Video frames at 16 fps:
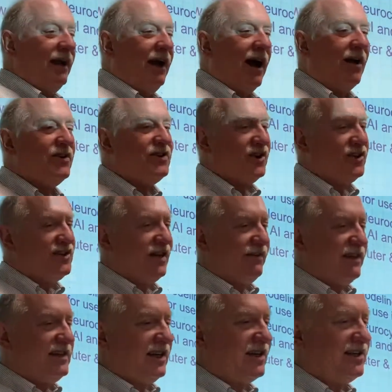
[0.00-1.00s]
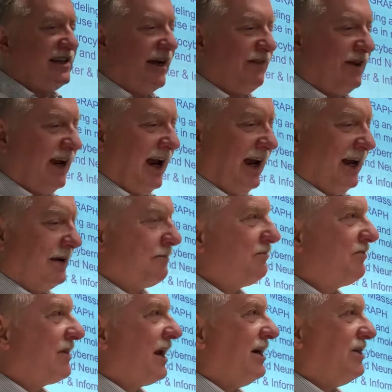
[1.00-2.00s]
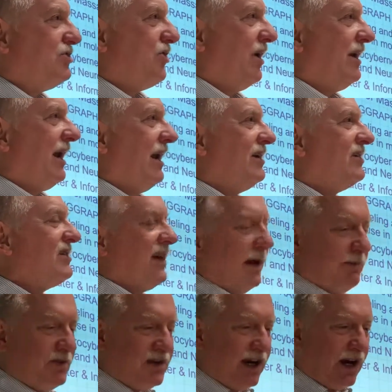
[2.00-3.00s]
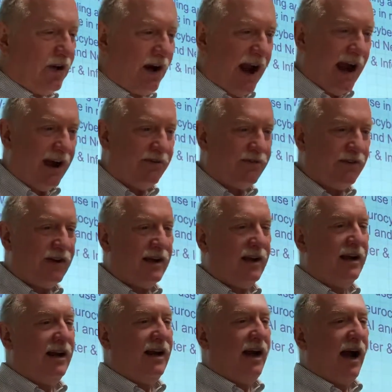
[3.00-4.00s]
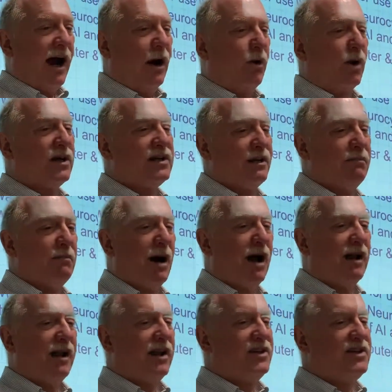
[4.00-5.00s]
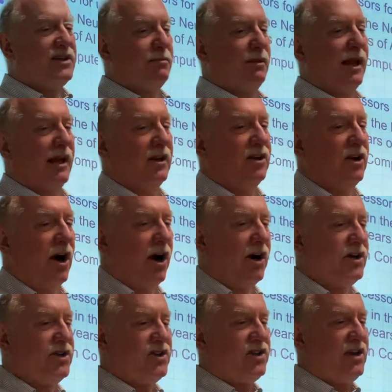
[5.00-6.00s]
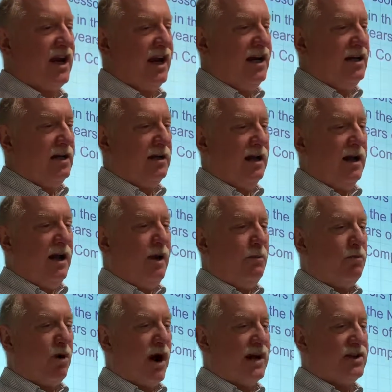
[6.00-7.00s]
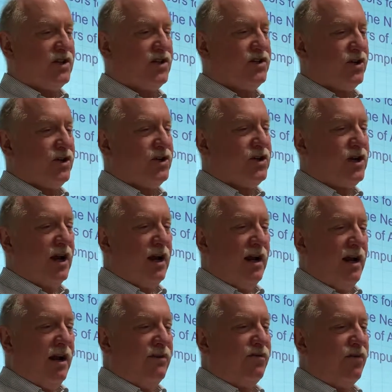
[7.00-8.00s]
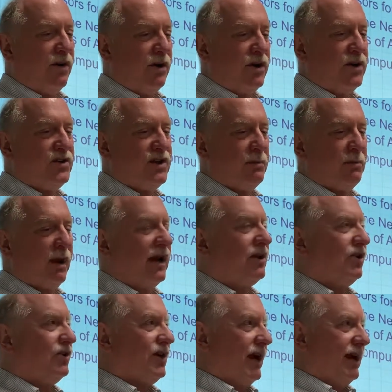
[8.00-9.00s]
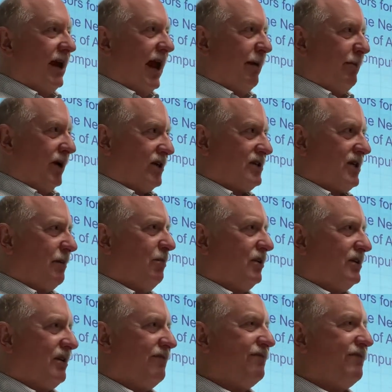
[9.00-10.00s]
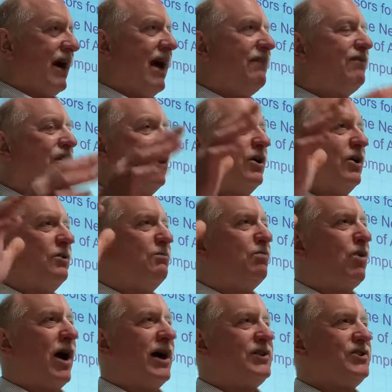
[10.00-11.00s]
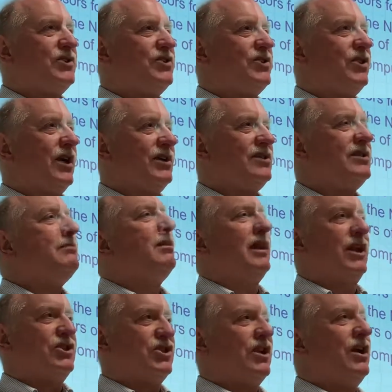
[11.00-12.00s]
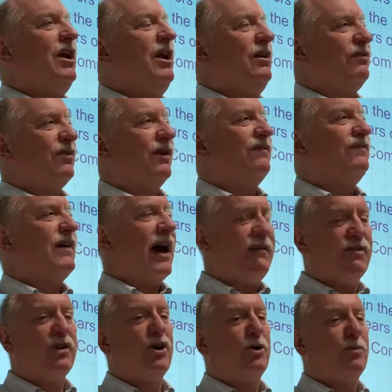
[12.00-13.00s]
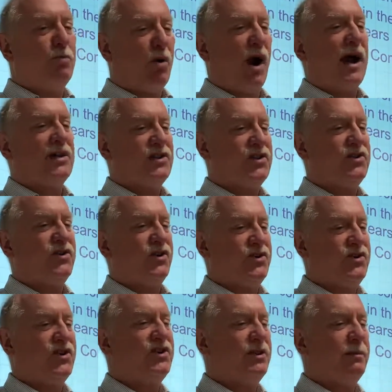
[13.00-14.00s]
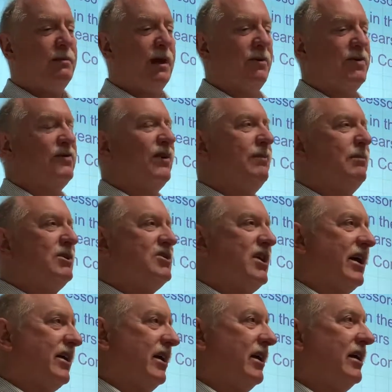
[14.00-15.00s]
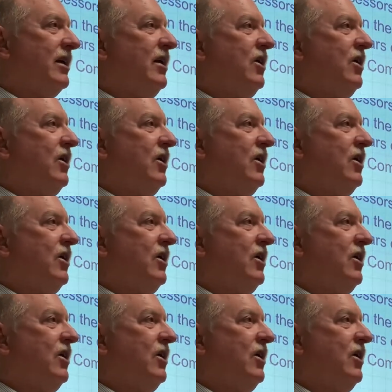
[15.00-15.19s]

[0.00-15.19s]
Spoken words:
I was there 76, 78. I joined ACM SIGGRAPH. I worked on modeling and simulating large-scale processors for use in molecular dynamics. I built a 500 processor, a simulation for a 500 processor system that was very much like a